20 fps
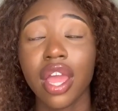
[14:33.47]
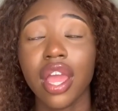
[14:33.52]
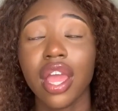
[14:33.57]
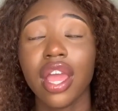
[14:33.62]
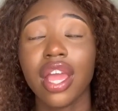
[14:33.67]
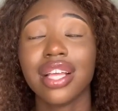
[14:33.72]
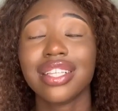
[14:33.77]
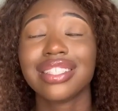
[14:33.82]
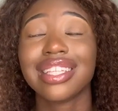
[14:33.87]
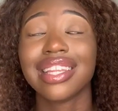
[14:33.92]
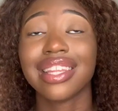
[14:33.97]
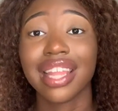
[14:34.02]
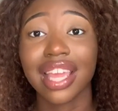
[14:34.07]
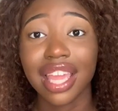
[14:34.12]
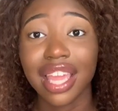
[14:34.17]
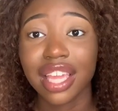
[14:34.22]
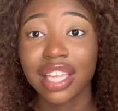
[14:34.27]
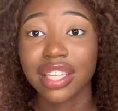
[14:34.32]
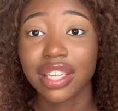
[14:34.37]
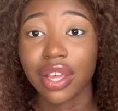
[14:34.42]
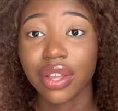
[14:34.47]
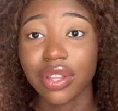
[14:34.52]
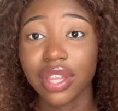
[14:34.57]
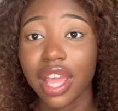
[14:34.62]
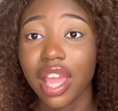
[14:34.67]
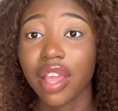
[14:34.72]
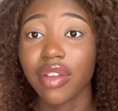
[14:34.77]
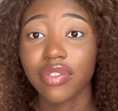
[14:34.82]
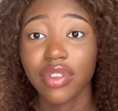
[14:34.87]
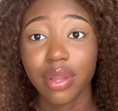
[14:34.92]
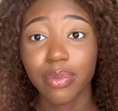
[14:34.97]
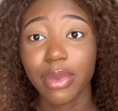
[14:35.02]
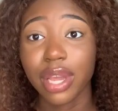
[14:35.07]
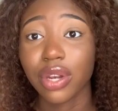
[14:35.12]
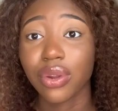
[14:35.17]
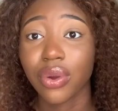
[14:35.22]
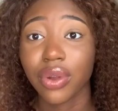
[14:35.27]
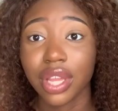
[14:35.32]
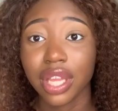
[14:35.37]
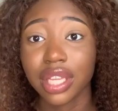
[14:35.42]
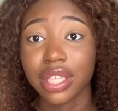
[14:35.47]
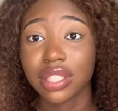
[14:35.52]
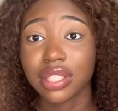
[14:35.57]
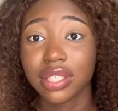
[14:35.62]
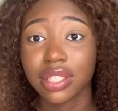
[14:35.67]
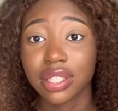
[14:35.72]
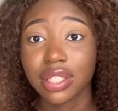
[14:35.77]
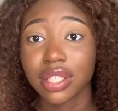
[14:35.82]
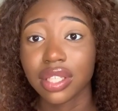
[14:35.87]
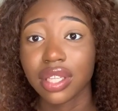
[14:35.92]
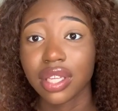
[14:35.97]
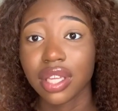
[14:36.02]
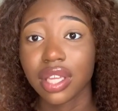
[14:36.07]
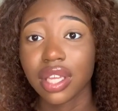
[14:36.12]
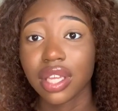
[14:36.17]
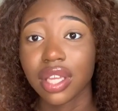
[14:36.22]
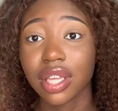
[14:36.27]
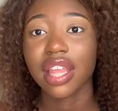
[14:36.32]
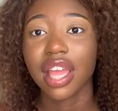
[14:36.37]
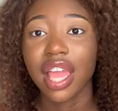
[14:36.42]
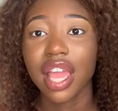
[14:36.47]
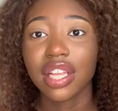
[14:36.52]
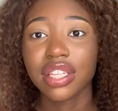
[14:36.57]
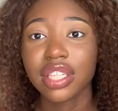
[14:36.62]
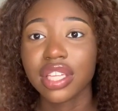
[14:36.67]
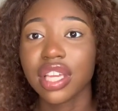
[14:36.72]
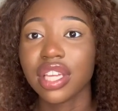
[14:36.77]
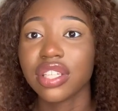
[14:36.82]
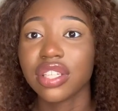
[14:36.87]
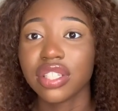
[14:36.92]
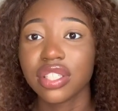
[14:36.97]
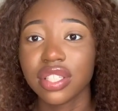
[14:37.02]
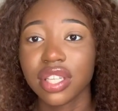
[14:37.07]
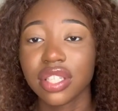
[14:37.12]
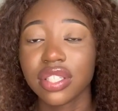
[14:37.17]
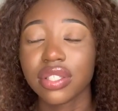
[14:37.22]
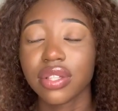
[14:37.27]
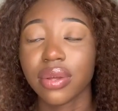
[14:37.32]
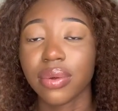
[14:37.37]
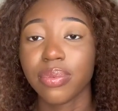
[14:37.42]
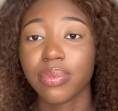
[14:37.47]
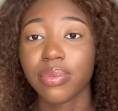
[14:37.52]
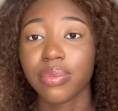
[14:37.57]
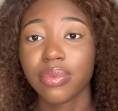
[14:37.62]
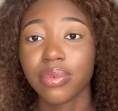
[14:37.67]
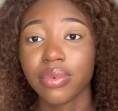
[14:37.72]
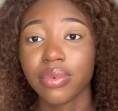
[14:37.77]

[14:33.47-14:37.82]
is letting down the ethnic minorities. The education system